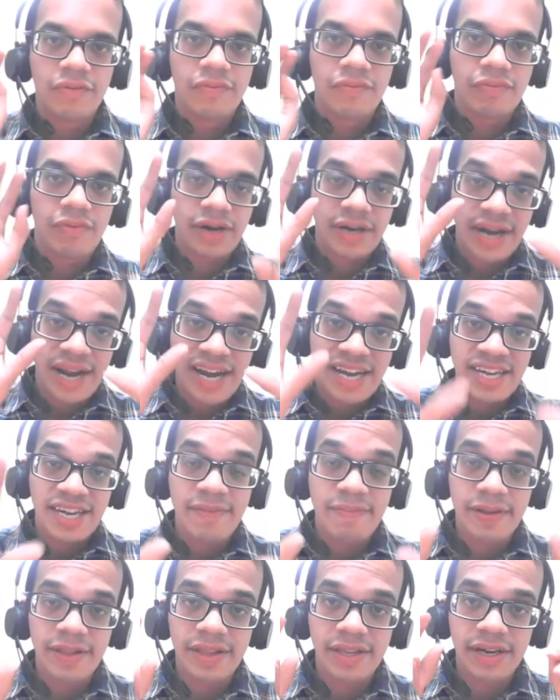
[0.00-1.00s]
where 80
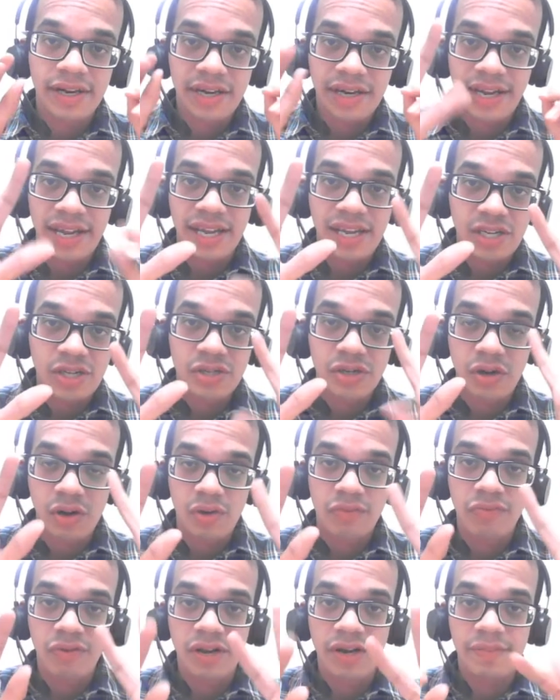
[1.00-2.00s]
percentage
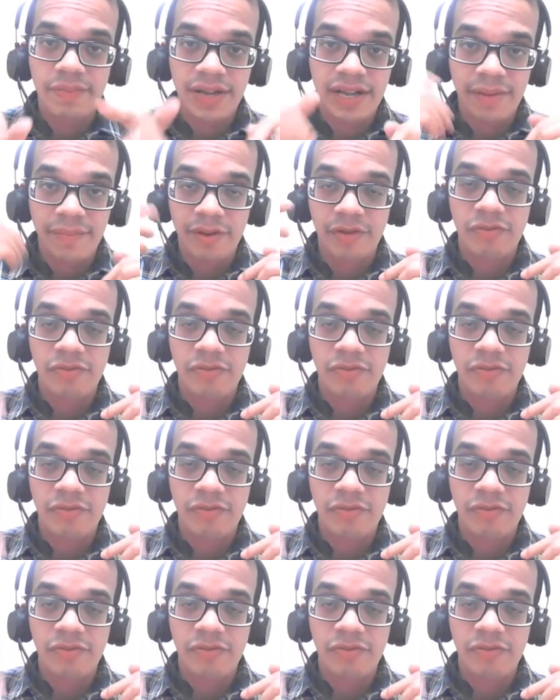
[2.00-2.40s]
will be coming